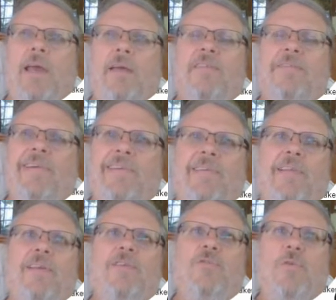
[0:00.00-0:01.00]
It's a feature
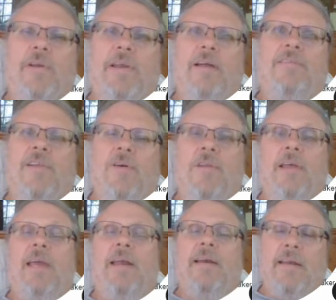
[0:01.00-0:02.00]
that has rolled out
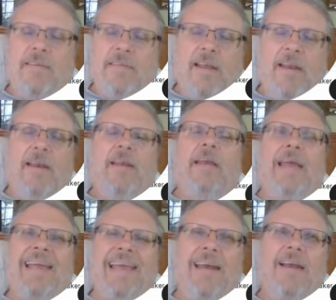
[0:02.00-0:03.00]
slowly, and
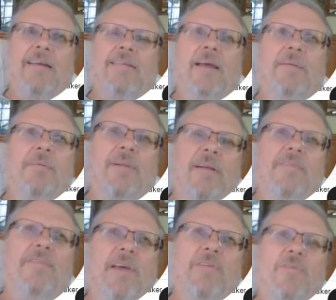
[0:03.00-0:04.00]
again, an example of
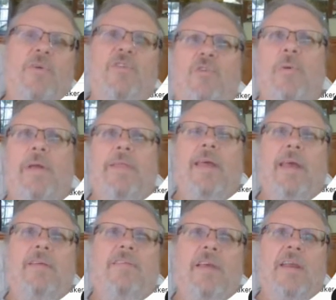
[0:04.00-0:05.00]
Salesforce doing
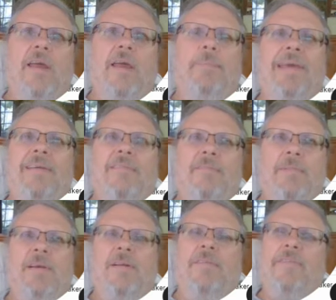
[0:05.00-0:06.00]
things in a
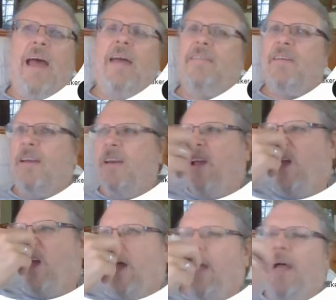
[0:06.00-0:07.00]
piecemeal fashion.
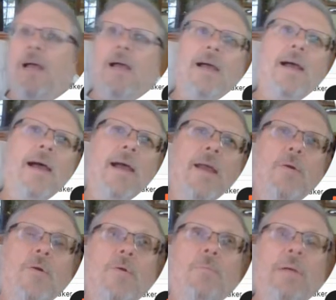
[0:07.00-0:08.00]
I
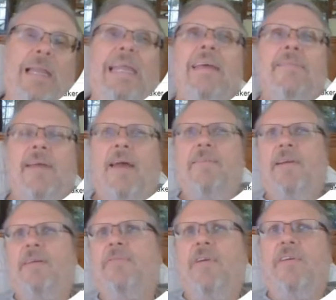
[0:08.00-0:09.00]
believe they have
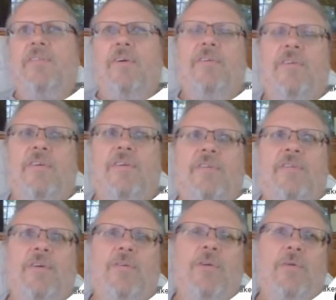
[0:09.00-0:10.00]
enough resources
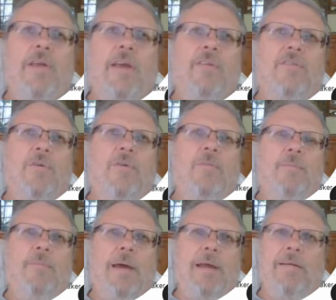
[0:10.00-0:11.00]
to do things
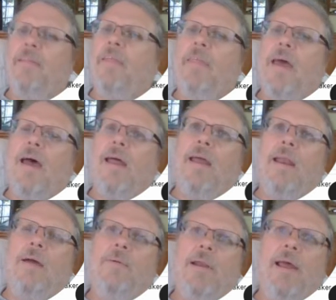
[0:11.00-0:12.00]
better than that, and
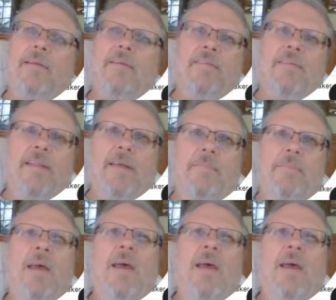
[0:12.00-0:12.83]
I would like to see them